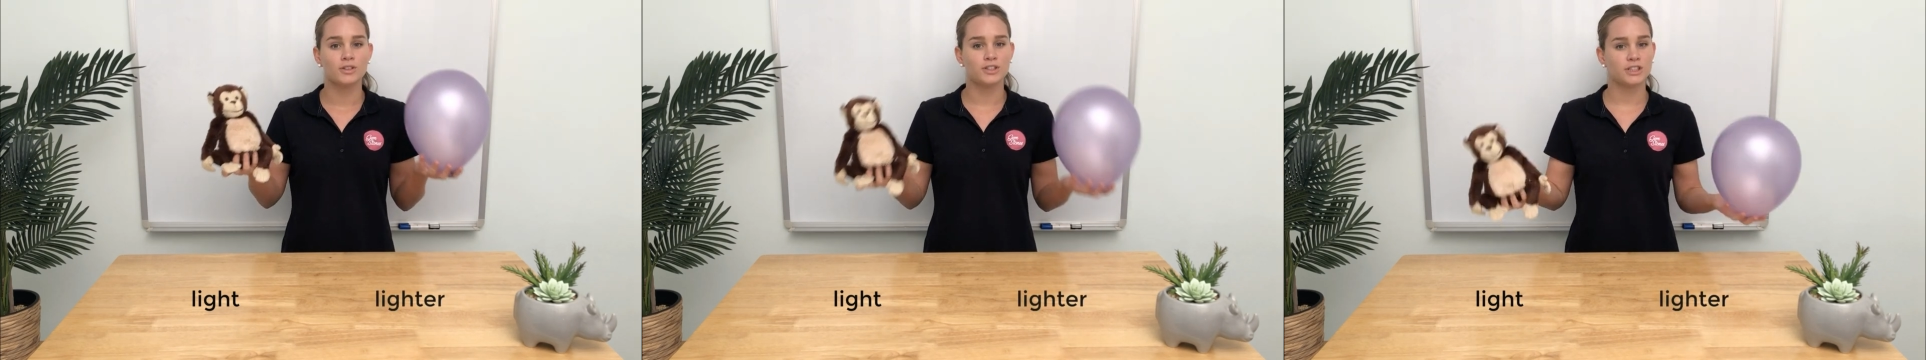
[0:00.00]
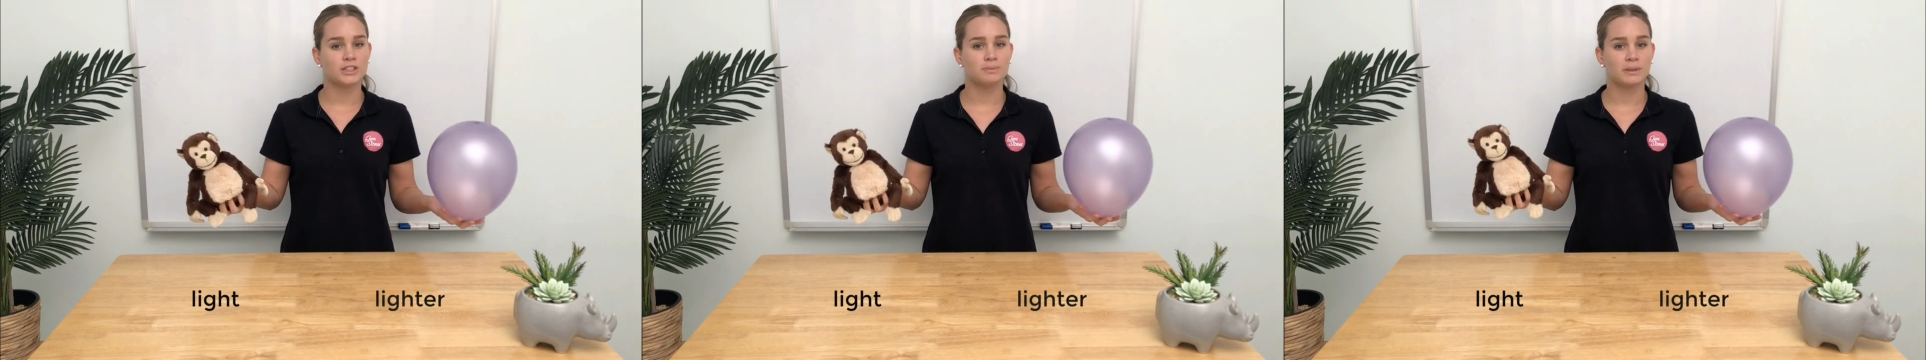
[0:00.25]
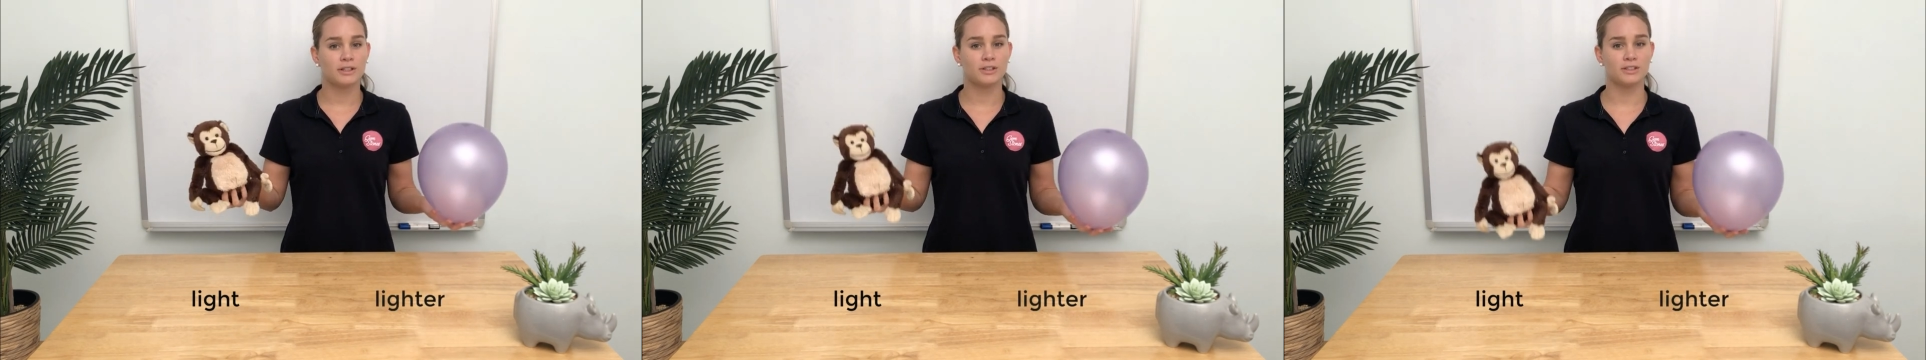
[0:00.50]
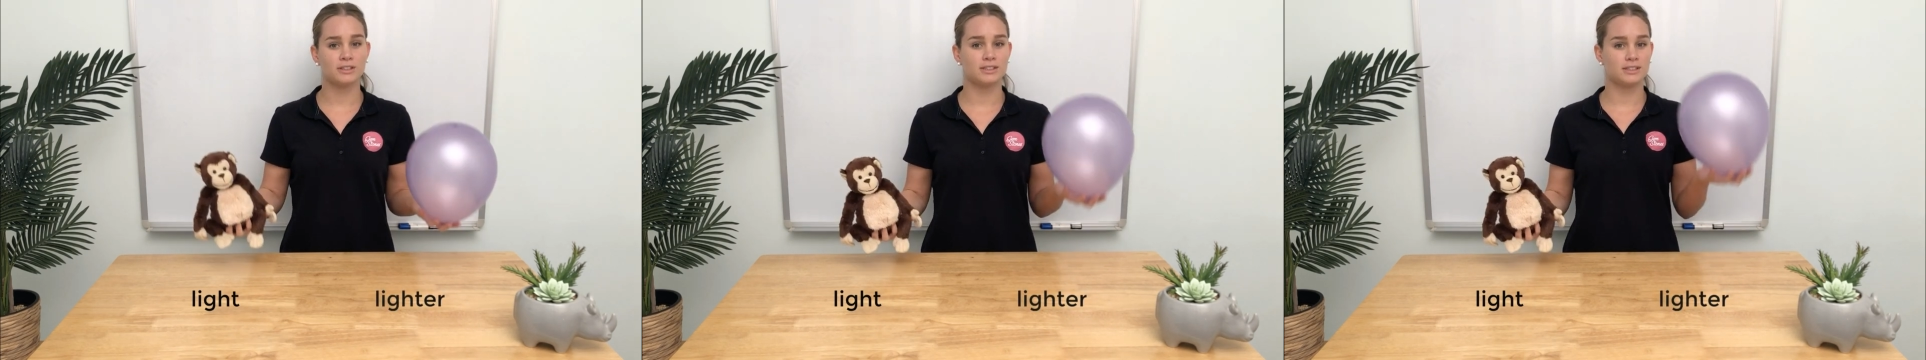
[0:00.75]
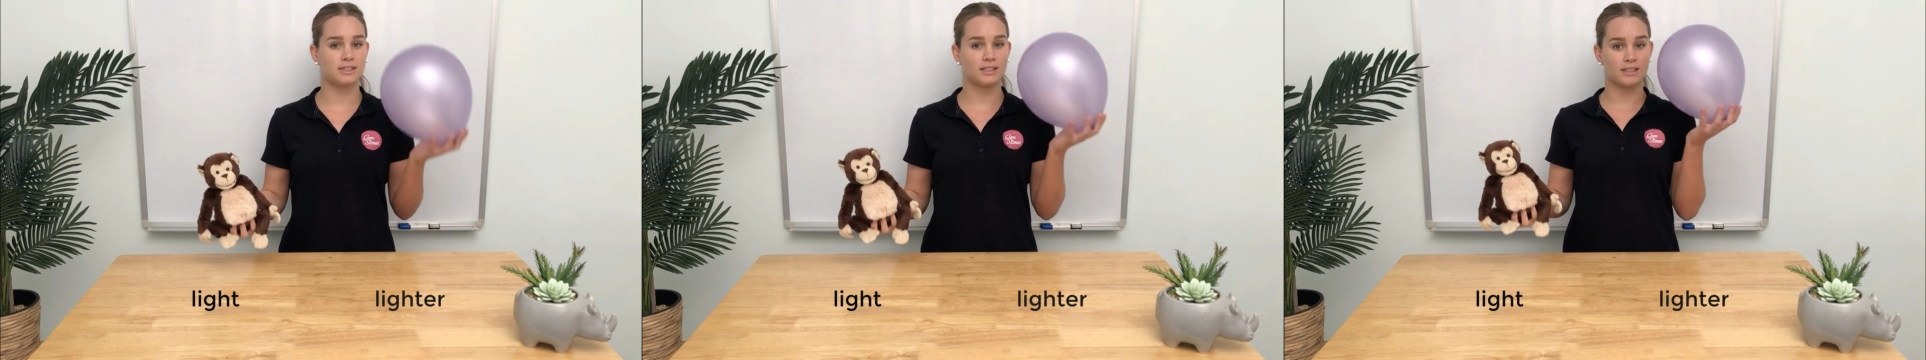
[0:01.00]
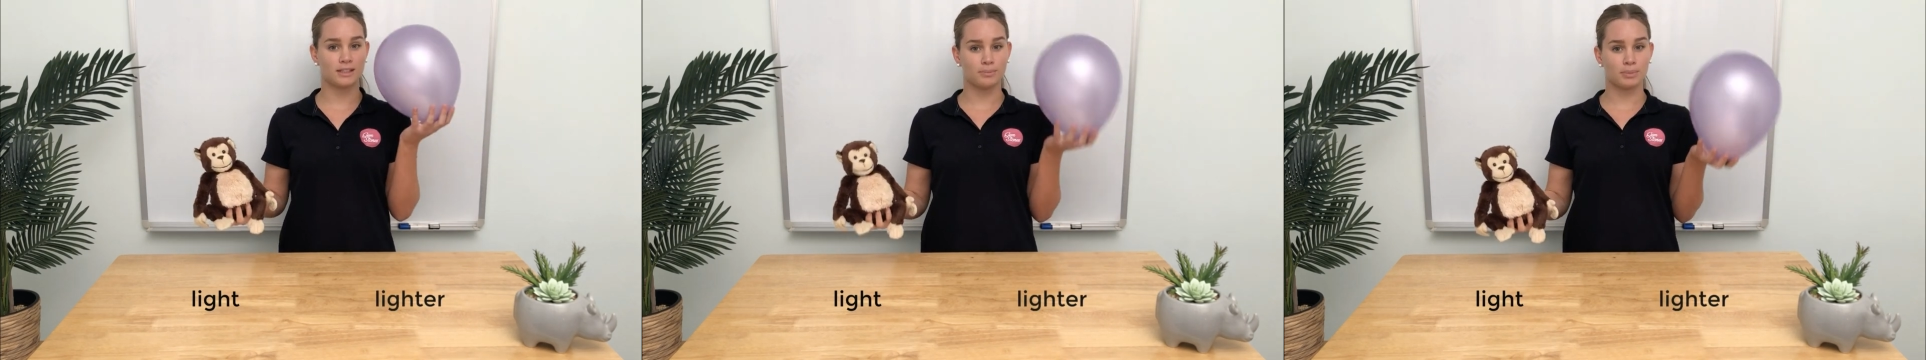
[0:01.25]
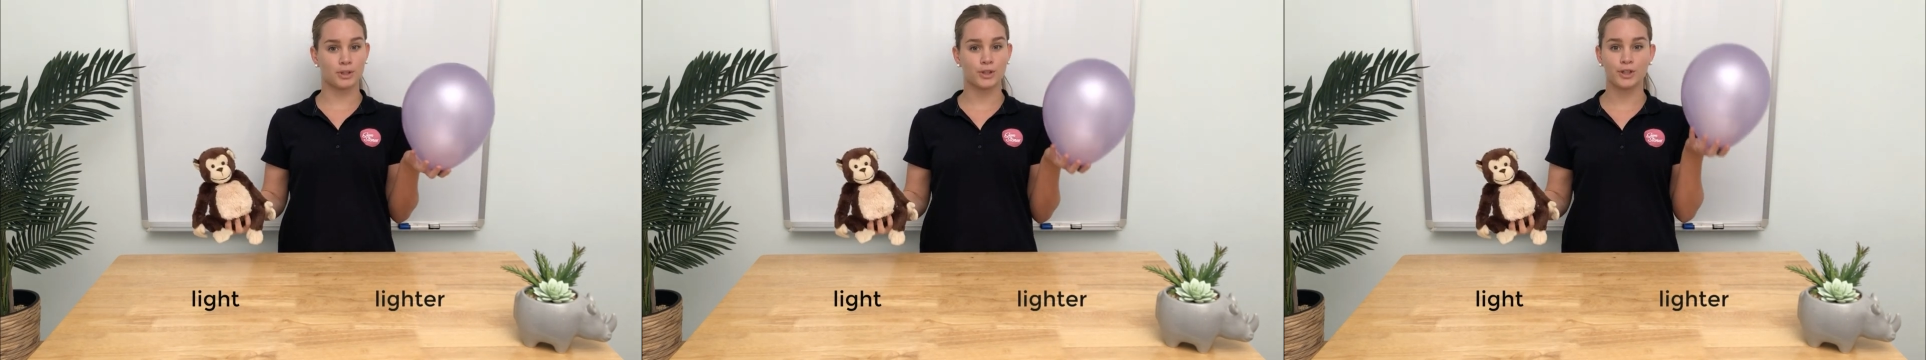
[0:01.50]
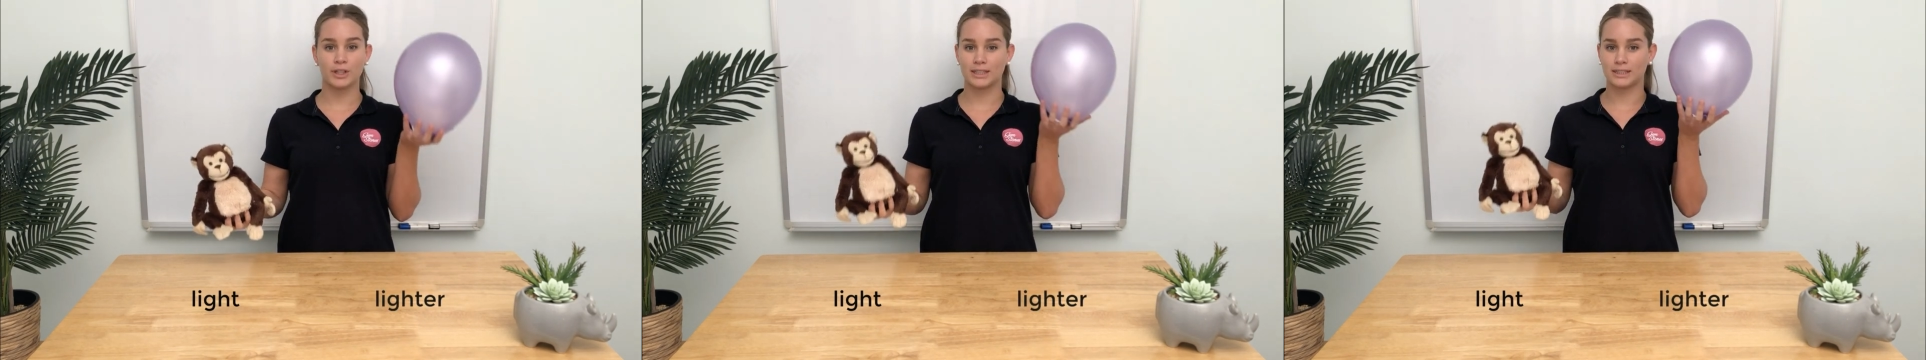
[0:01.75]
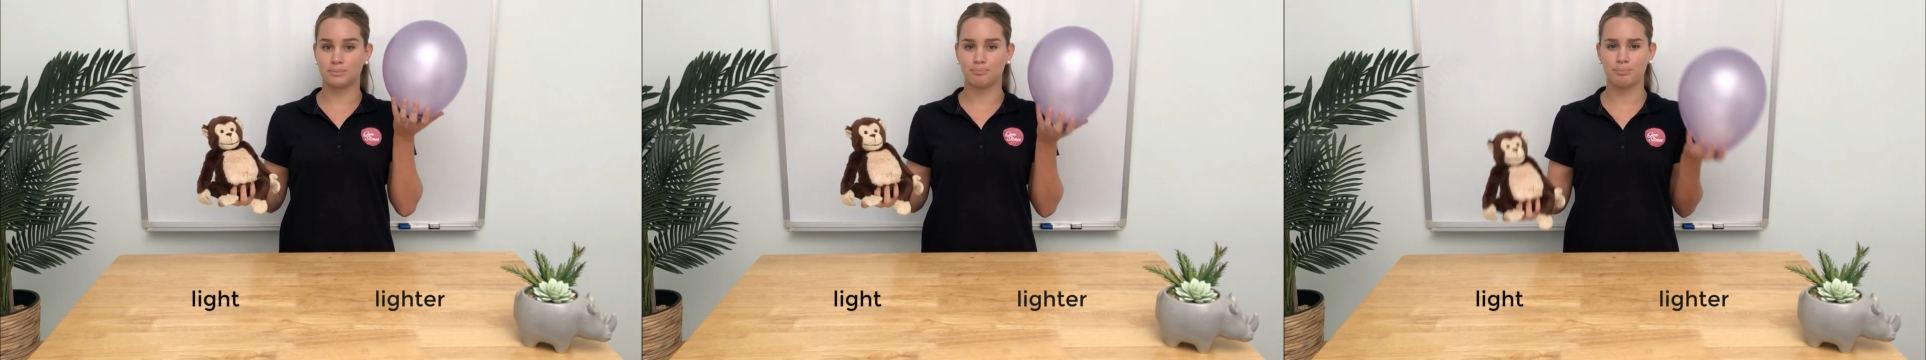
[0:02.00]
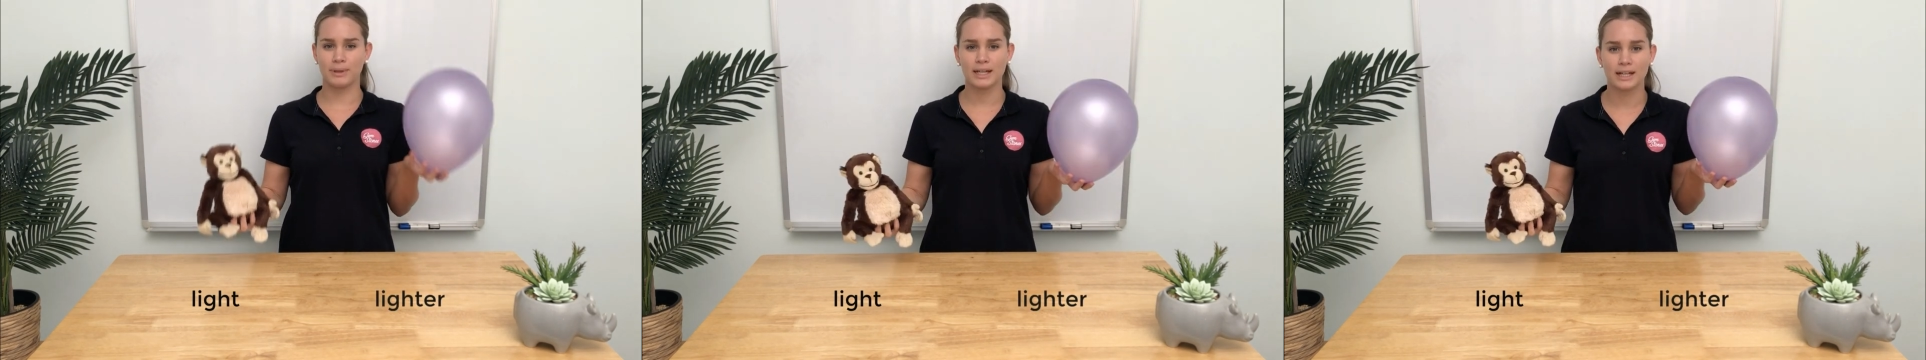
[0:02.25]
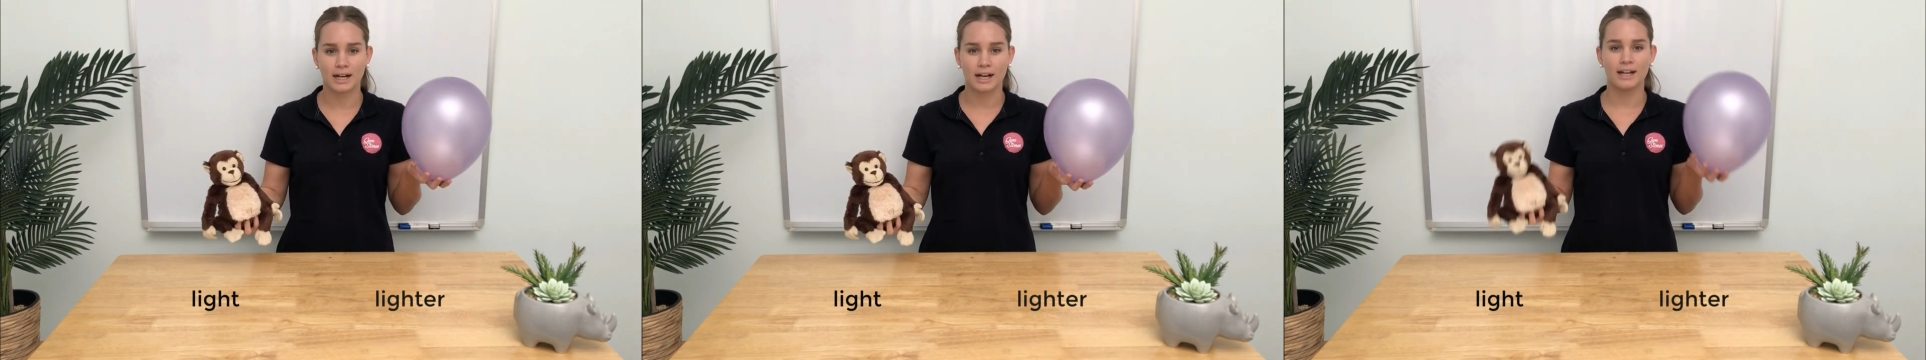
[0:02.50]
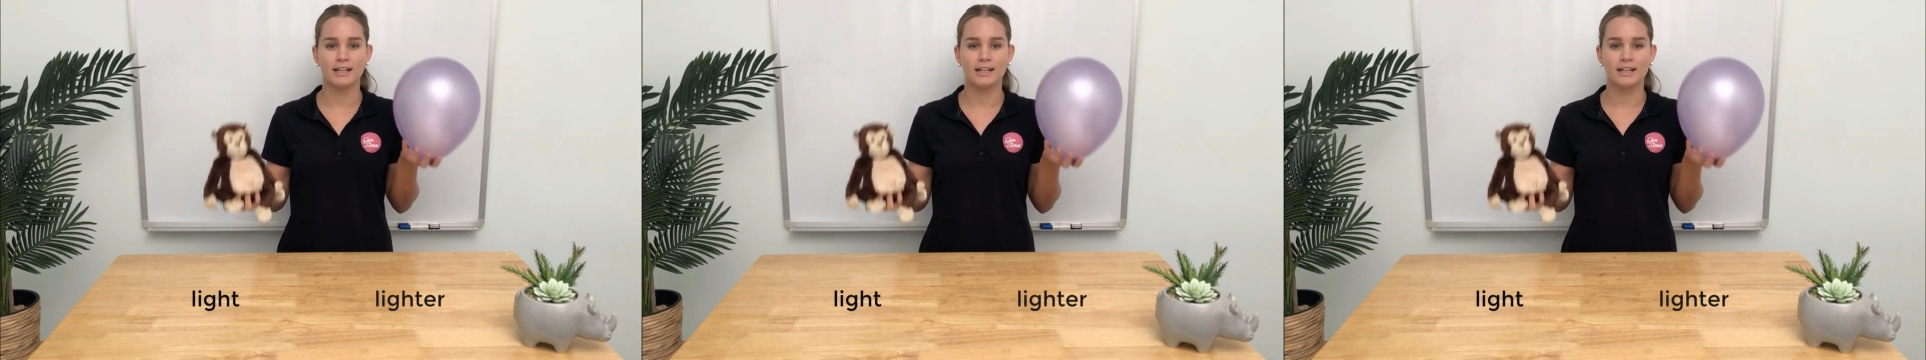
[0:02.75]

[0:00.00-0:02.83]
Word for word: Just because the balloon is bigger,